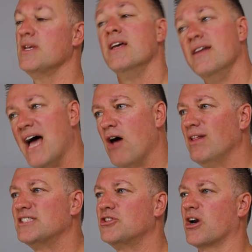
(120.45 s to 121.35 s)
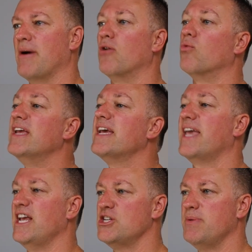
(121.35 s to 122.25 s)
Now let's talk about
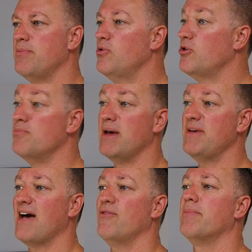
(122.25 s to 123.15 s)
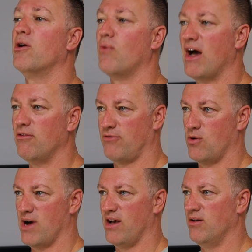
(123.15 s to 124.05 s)
re-engaging people who maybe haven't been around for a while.